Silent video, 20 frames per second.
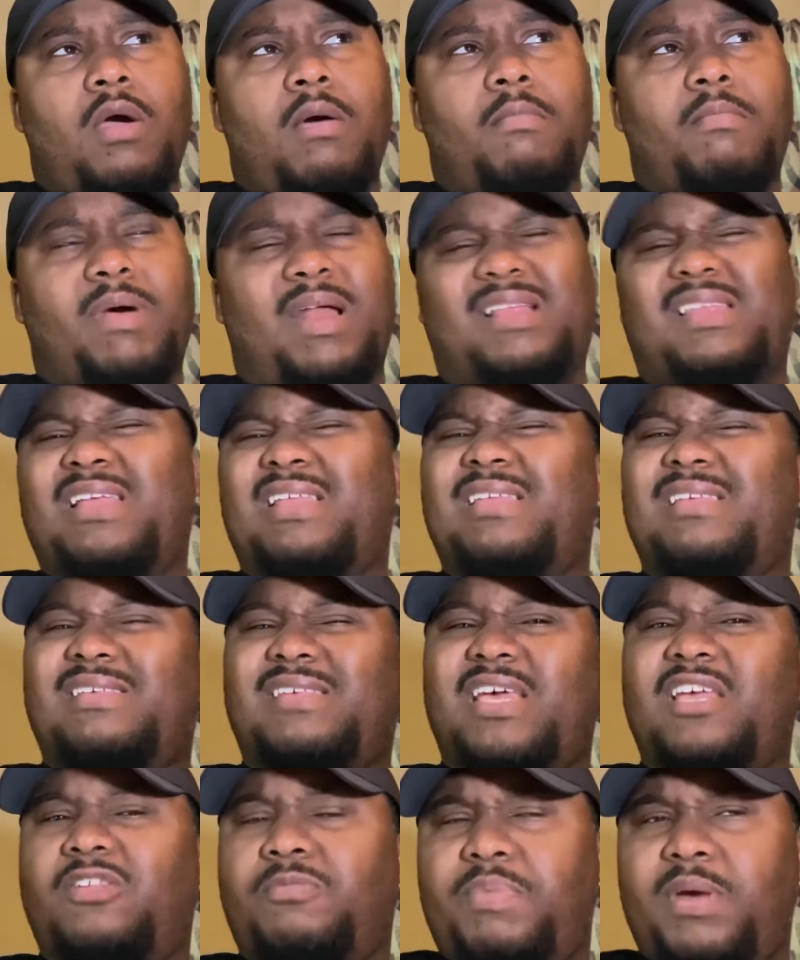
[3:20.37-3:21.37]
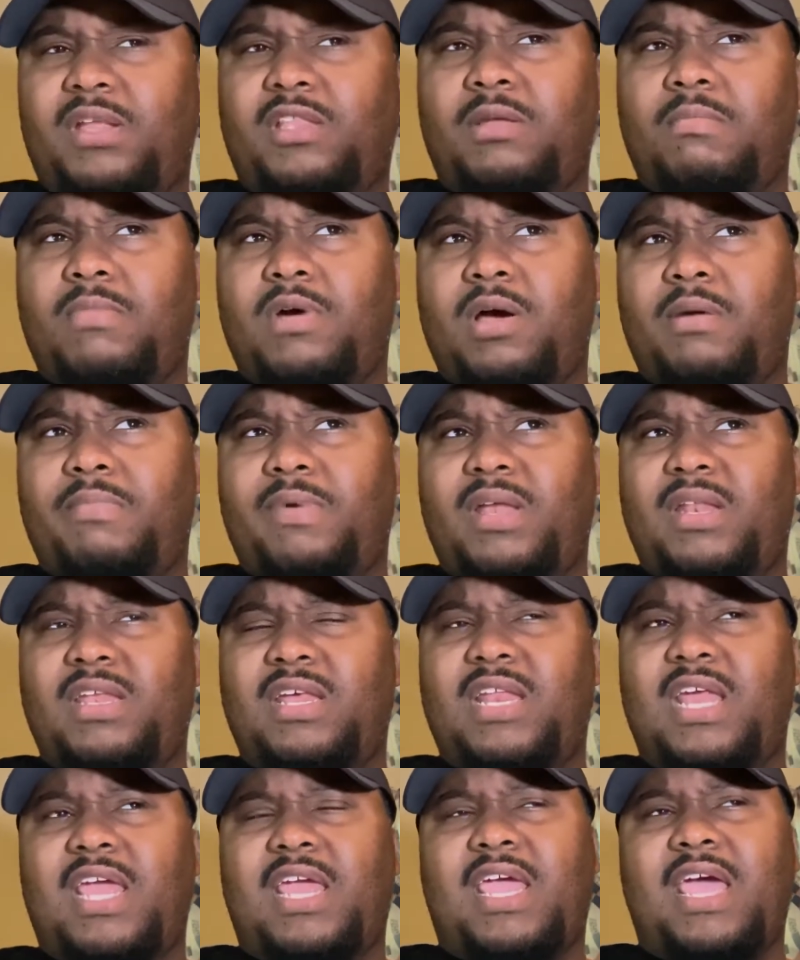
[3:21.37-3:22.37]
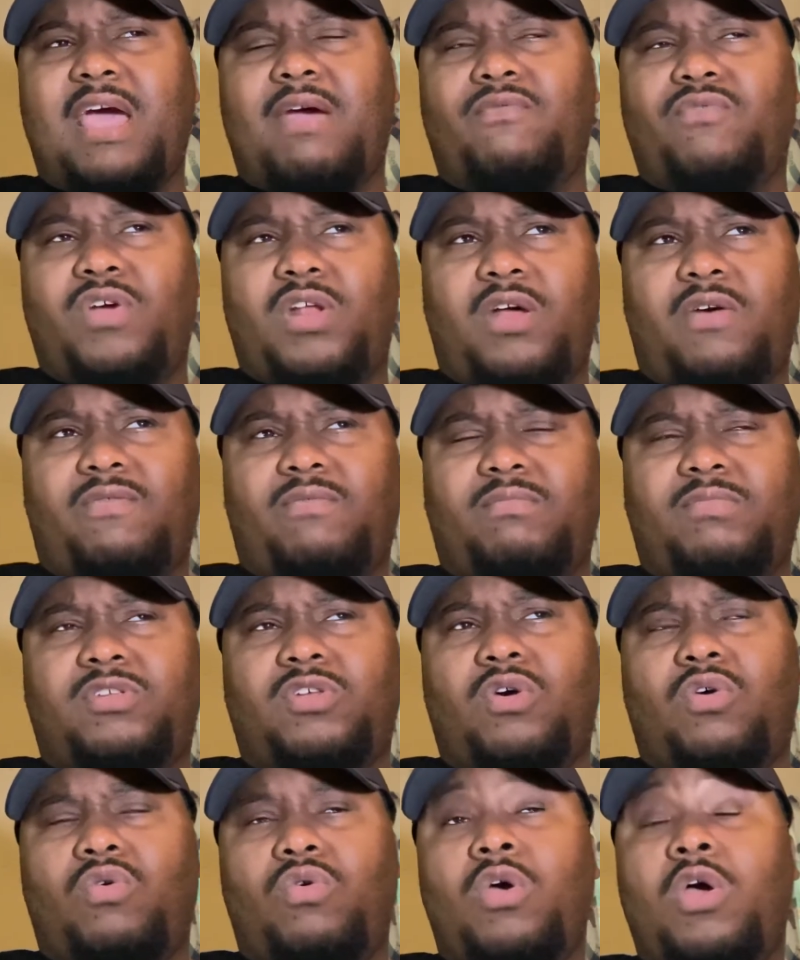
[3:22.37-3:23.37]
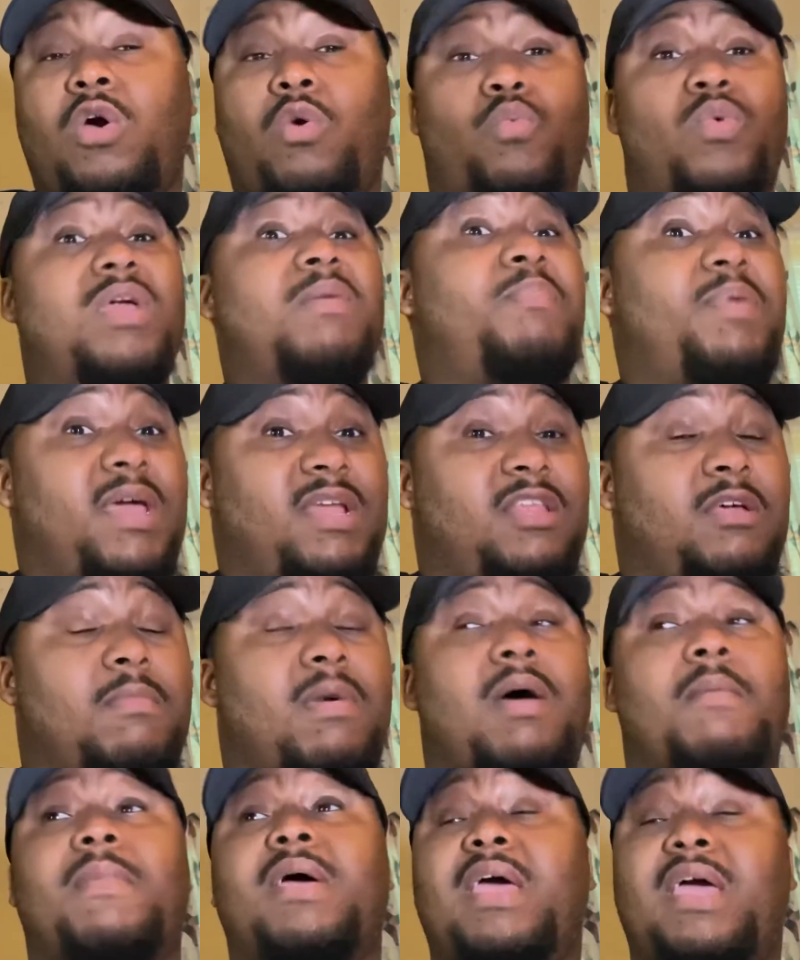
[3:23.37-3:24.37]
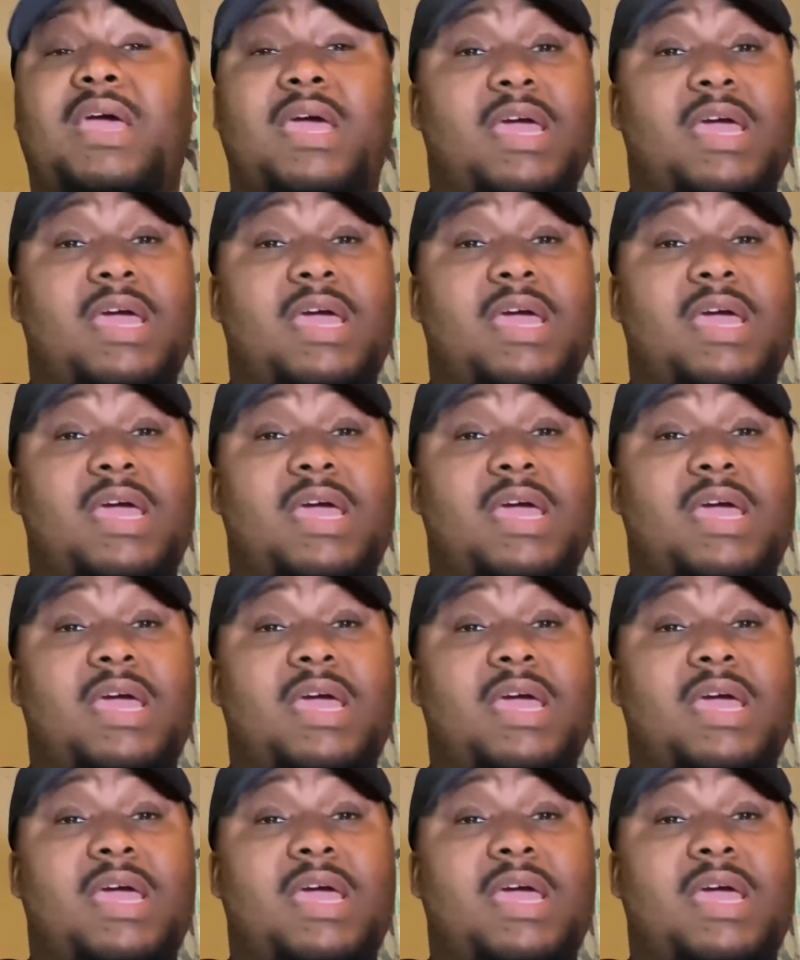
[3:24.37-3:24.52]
but I think the Saints picked him up and then they got rid of him. So we picked him up.